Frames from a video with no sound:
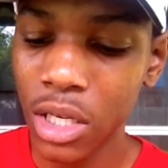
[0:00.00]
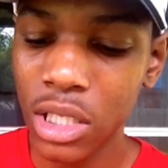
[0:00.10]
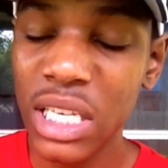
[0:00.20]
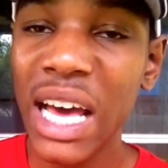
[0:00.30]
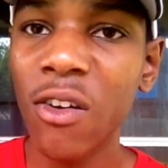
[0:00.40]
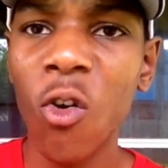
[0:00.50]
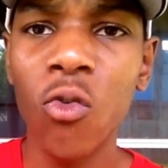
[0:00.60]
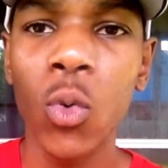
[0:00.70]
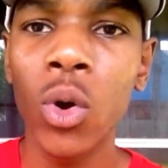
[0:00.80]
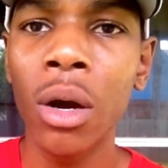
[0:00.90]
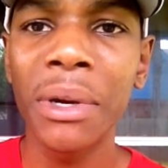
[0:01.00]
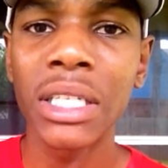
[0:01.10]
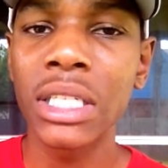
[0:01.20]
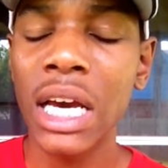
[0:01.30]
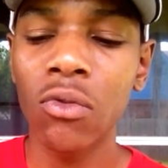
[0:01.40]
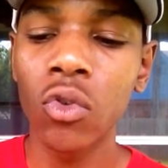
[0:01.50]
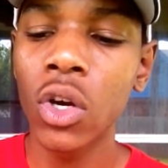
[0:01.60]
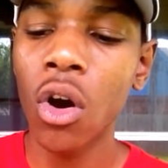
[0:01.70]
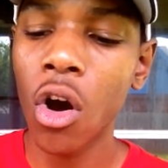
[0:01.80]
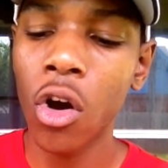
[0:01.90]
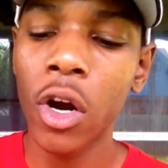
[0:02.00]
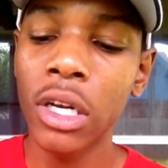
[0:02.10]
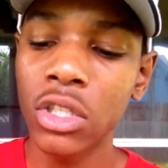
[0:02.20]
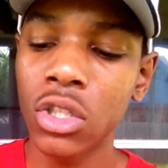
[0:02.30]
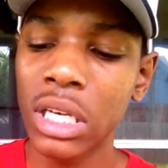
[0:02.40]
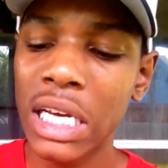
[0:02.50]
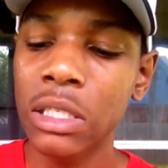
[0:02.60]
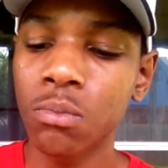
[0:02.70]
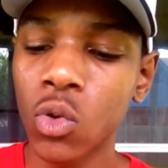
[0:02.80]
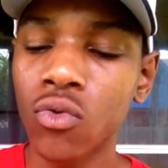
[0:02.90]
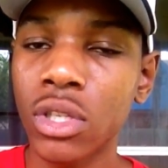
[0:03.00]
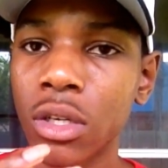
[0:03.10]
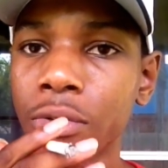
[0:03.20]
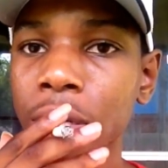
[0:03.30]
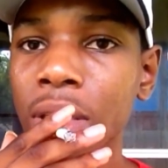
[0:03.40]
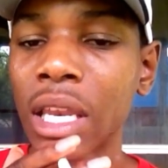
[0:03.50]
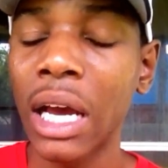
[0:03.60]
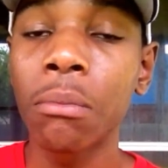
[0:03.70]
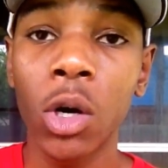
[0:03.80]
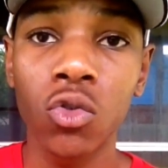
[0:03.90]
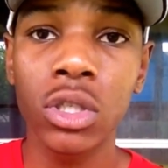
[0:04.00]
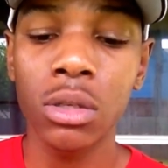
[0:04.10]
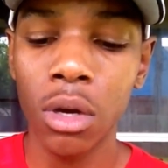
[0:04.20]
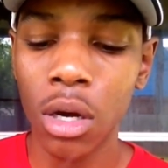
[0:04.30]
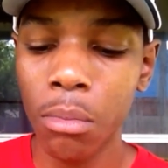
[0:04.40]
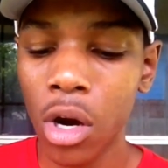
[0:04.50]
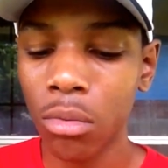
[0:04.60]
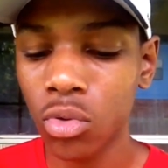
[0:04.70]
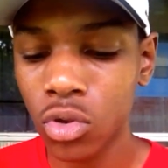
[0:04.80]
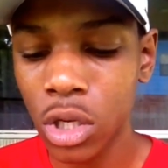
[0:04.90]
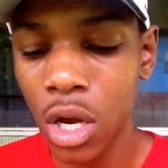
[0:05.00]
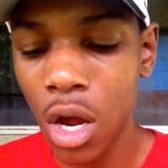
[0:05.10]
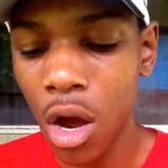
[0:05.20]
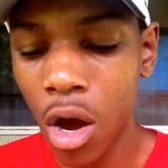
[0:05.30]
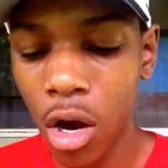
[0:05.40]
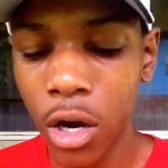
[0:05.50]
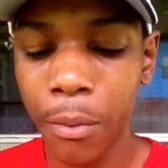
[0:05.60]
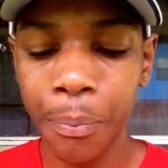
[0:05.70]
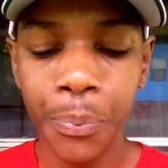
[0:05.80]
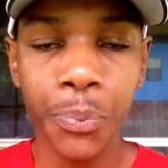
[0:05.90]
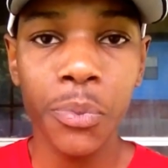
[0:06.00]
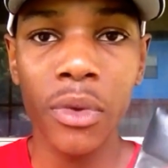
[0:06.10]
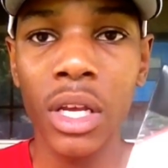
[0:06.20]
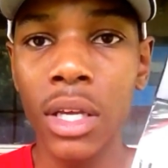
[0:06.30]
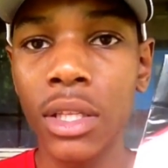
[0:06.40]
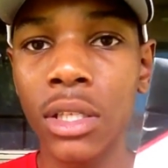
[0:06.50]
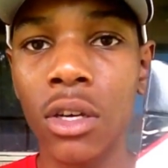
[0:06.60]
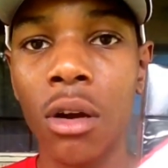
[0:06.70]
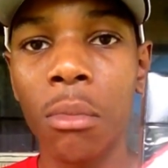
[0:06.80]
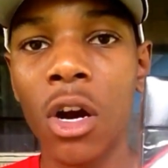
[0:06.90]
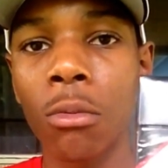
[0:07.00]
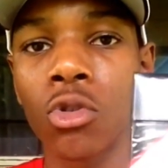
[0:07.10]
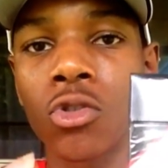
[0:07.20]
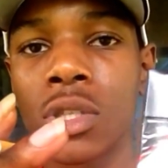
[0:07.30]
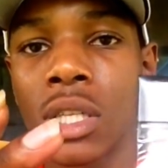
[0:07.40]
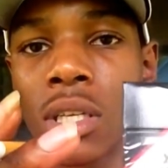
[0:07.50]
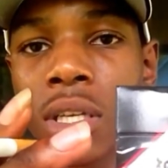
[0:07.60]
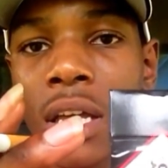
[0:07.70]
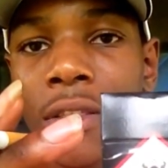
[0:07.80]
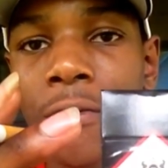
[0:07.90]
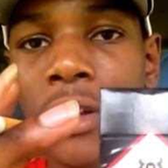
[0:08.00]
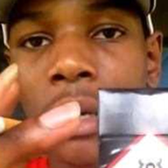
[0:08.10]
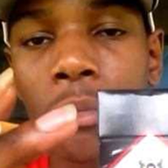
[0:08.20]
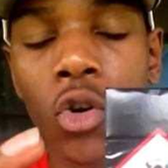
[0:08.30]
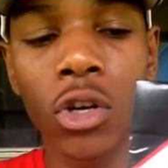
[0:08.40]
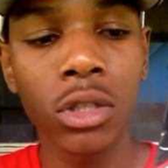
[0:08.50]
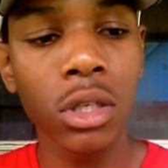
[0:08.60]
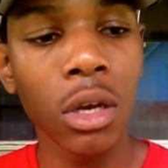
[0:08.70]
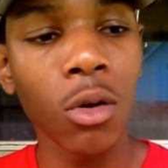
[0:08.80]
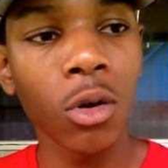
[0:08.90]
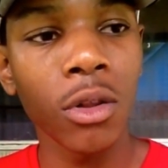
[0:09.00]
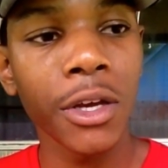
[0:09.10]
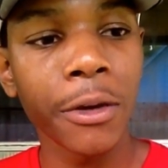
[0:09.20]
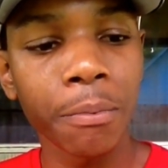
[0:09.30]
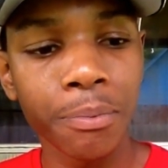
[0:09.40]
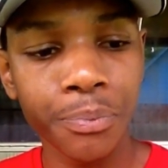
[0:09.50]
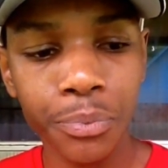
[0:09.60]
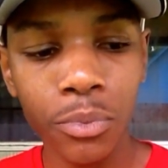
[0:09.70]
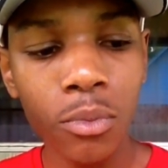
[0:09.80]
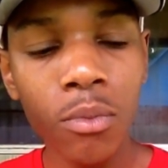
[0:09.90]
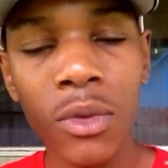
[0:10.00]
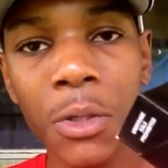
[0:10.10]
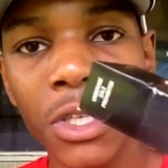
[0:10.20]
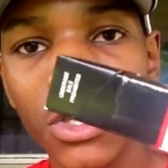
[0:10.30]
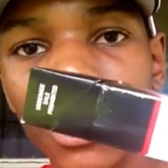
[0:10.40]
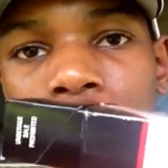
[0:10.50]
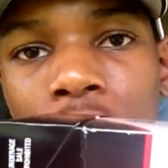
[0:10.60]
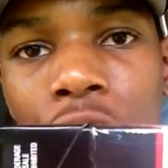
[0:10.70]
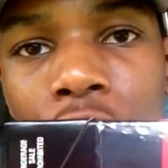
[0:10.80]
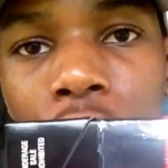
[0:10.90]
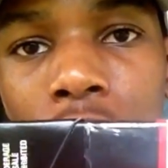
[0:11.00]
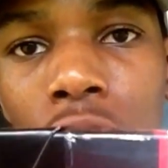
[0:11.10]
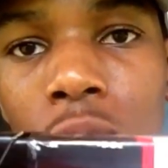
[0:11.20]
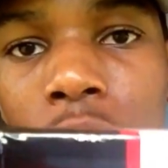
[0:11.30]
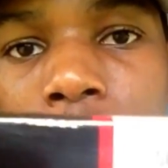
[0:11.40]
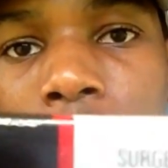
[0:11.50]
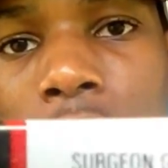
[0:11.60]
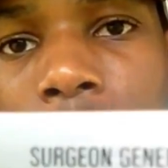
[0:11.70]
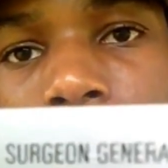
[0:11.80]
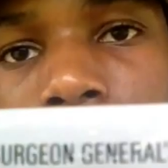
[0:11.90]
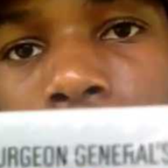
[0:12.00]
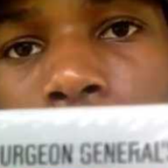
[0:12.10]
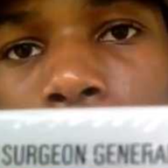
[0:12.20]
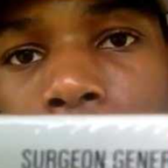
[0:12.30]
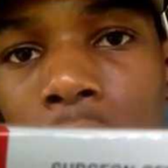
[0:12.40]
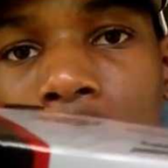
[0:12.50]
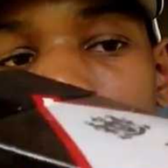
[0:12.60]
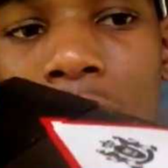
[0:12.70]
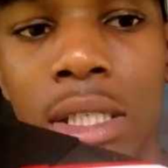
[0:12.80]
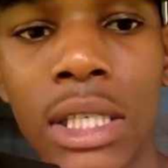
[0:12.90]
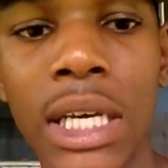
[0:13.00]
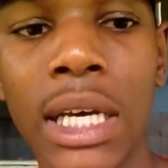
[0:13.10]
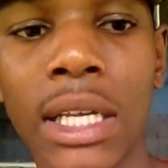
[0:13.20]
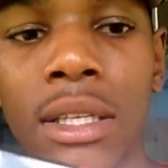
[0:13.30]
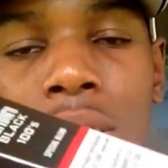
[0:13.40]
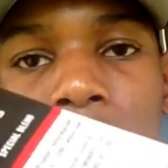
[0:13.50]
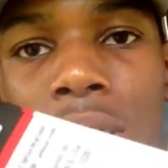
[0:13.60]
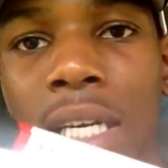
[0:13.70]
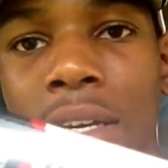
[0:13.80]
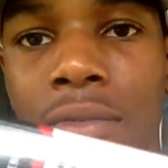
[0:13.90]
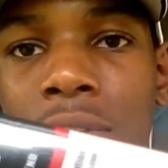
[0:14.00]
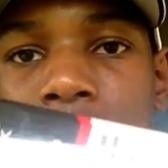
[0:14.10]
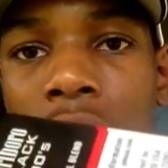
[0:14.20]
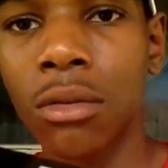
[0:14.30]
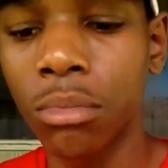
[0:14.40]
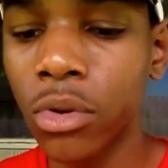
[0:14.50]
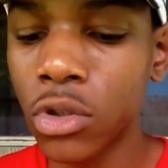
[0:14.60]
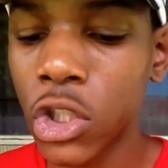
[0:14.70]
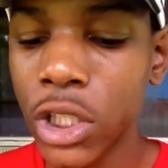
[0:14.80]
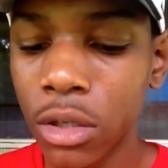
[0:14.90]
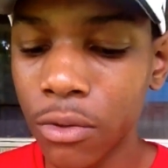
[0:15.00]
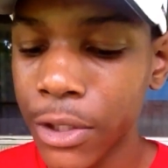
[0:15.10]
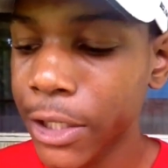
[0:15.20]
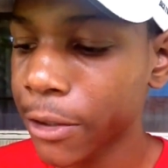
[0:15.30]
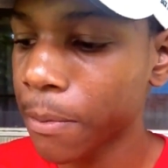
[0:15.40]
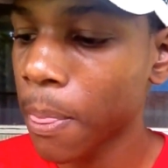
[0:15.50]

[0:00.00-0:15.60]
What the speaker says: It's not overwhelming, it's not real hard, it's a nice smooth cigarette like most Marlboros are. And these are Marlboros. You have the Philip Morris logo there, the Surgeon General's warning on that side, and then you have this other bullshit over here.